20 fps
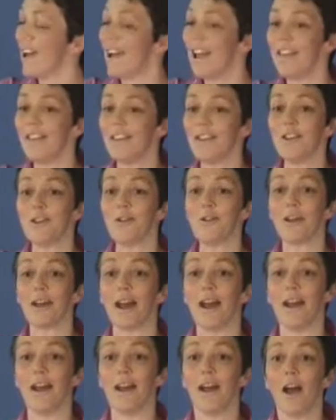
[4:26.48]
in the
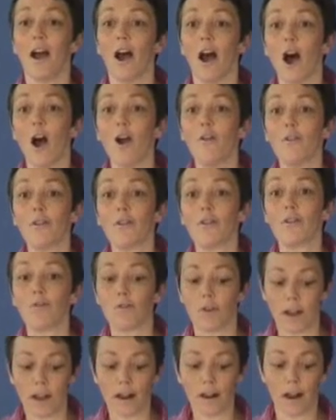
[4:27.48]
UK, over
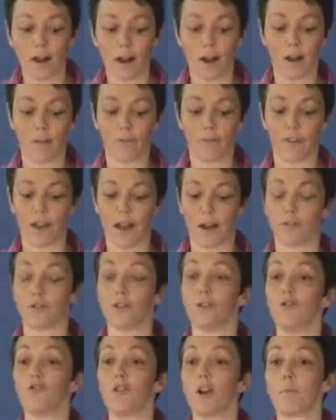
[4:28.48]

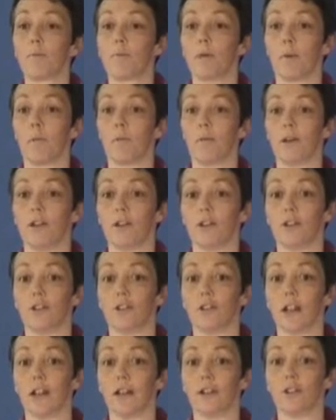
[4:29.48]
3,500 drug
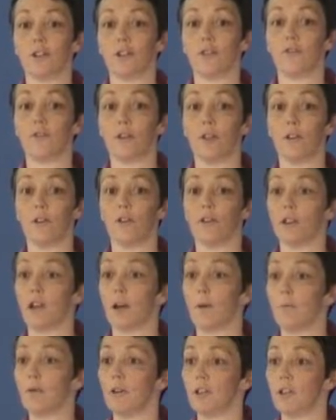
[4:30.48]
preparations licensed for use in
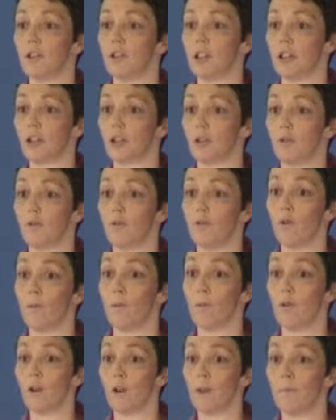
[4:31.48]
our British National
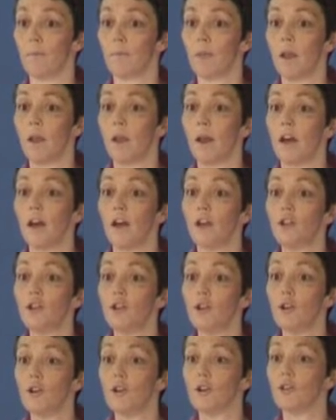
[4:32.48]
Formulary, and
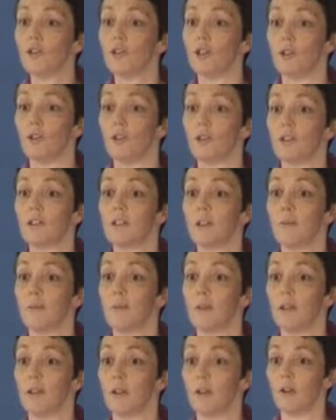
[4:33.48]
junior students
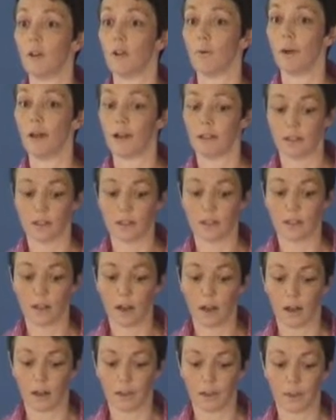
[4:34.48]
simply don't know where to
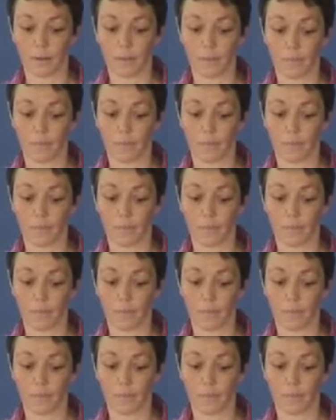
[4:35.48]
start.